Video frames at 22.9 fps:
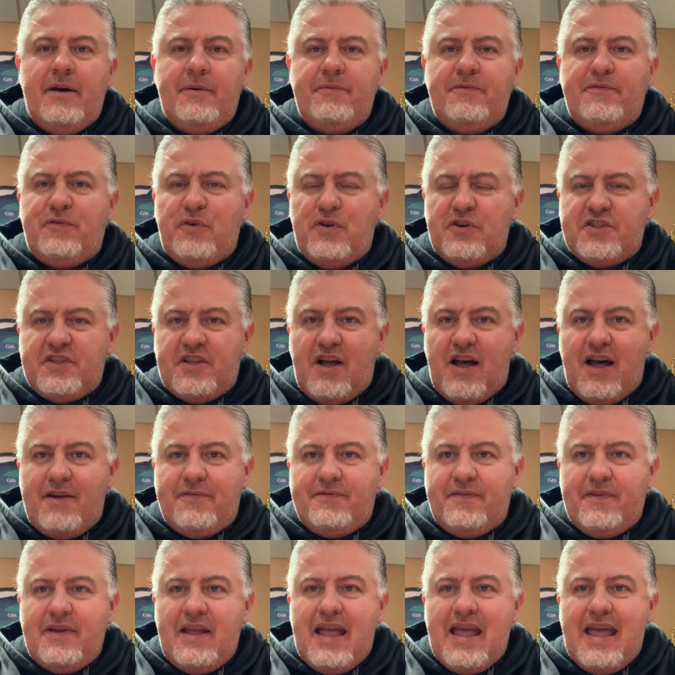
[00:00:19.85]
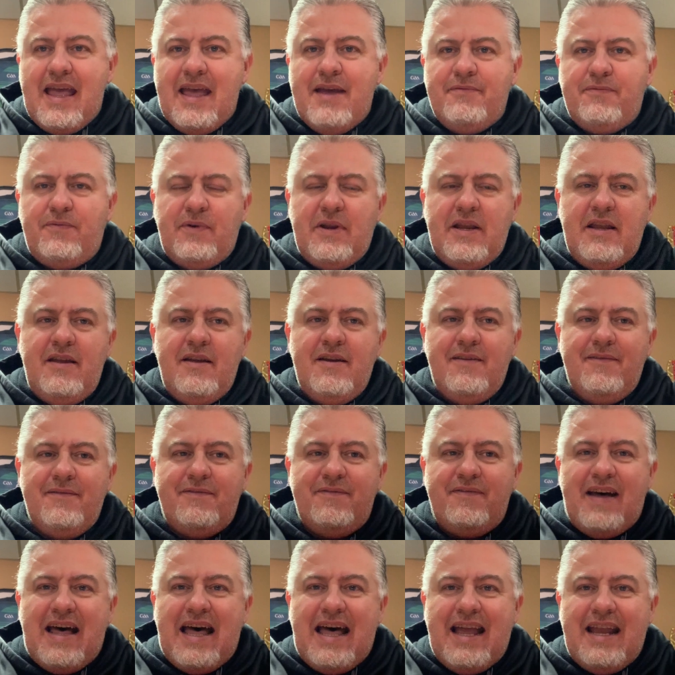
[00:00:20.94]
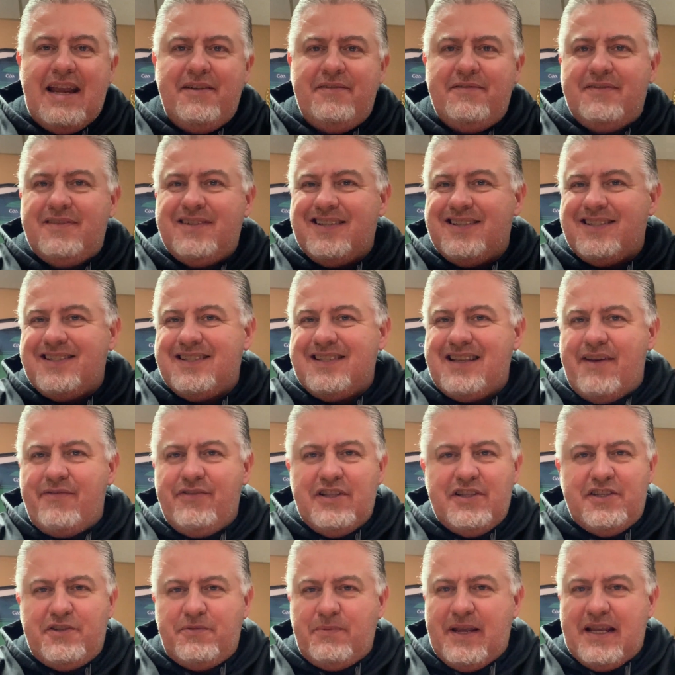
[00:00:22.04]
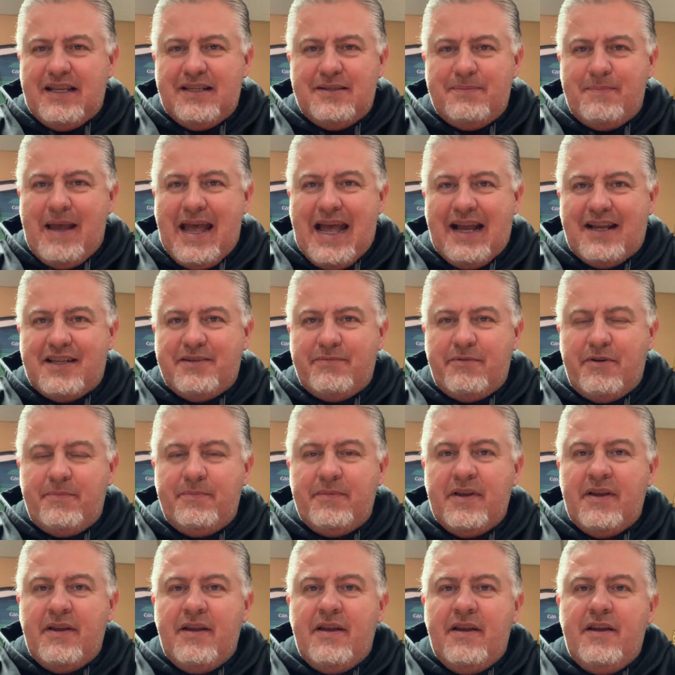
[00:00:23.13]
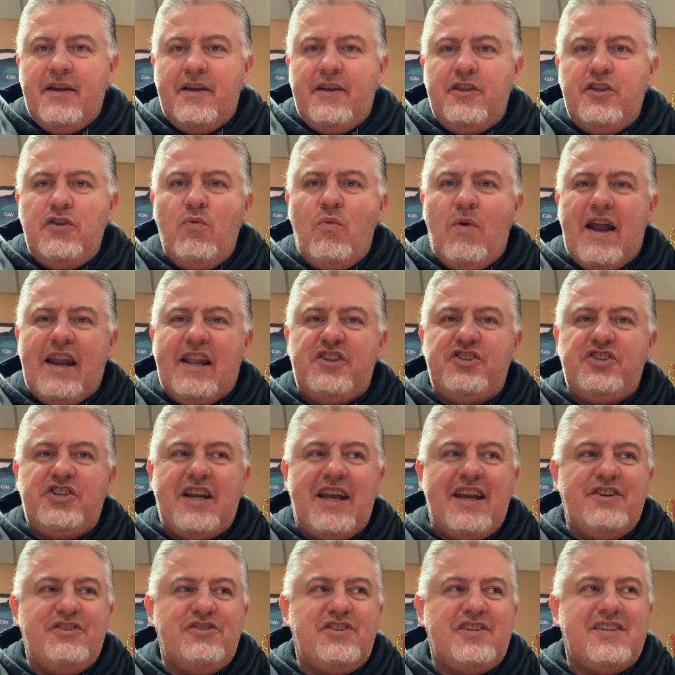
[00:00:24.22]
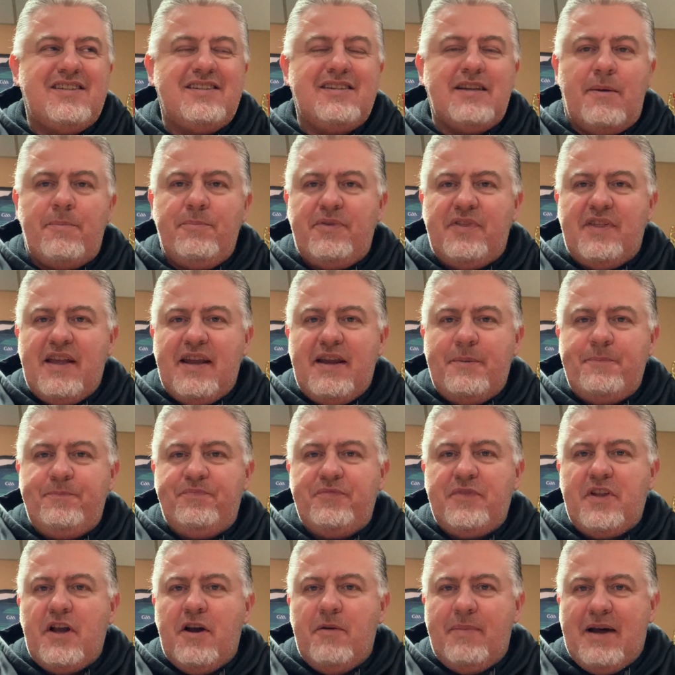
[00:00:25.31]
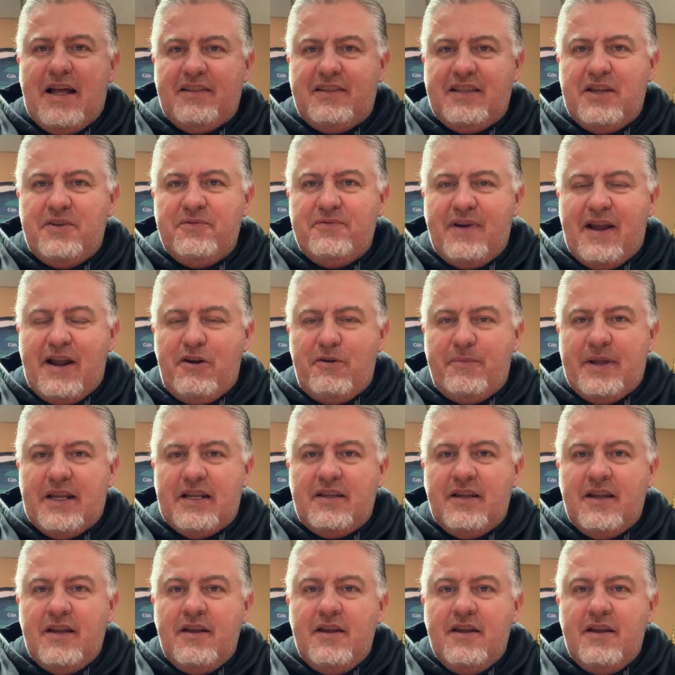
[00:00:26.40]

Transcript: First off, every 5 to 7 swings maximum, you want to change something about the environment.